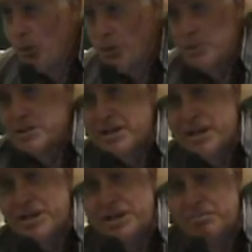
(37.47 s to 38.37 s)
we do
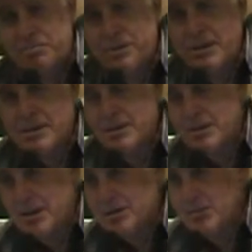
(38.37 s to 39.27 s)
stand up
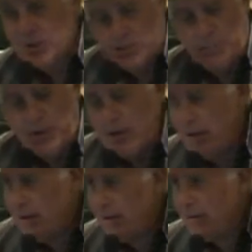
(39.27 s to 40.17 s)
and
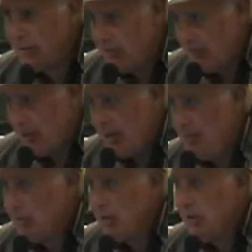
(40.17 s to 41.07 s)
disobey
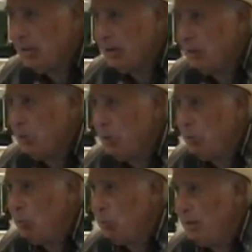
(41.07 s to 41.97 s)
civilly, that we
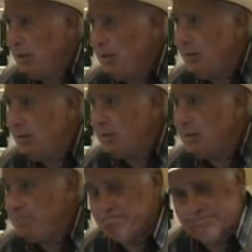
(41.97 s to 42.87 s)
will be
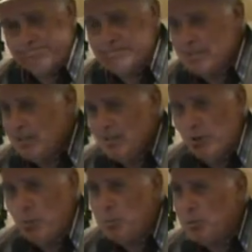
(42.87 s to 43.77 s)

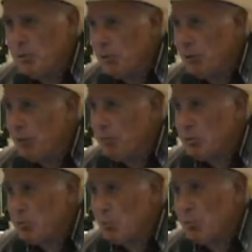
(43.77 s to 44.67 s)
open to the
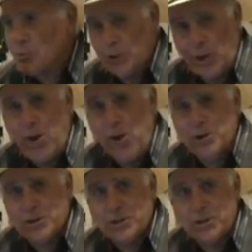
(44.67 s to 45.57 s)
government's rules and
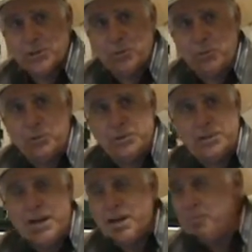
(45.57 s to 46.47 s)
laws. So when we
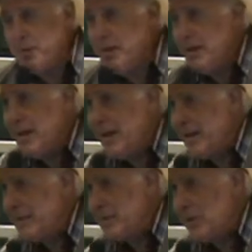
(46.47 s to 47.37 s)
stand up
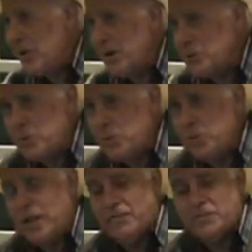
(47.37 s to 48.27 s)
and for our rights, we
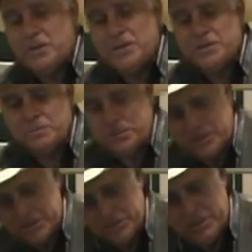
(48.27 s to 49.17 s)
will have to pay some
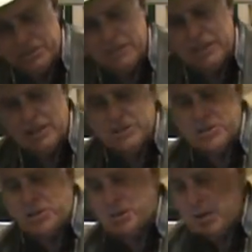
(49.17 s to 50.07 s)
penalties. But let's
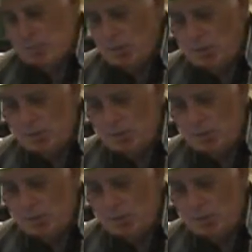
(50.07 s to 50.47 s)
talk about that